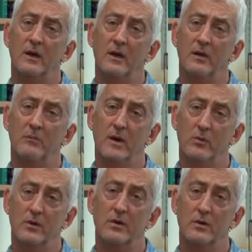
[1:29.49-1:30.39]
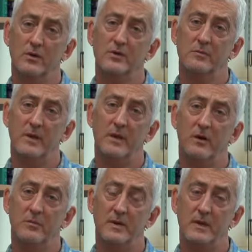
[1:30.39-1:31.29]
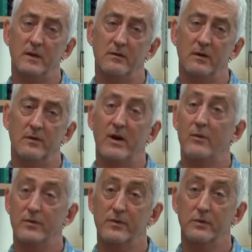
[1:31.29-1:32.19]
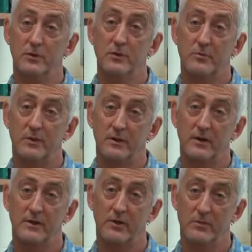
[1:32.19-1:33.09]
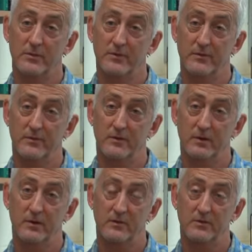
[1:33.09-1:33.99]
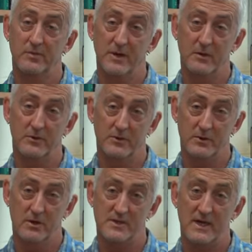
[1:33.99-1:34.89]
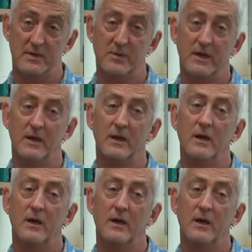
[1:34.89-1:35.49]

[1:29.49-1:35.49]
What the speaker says: I will alert them that I'll be kind of out of the loop in terms of being able to contact me.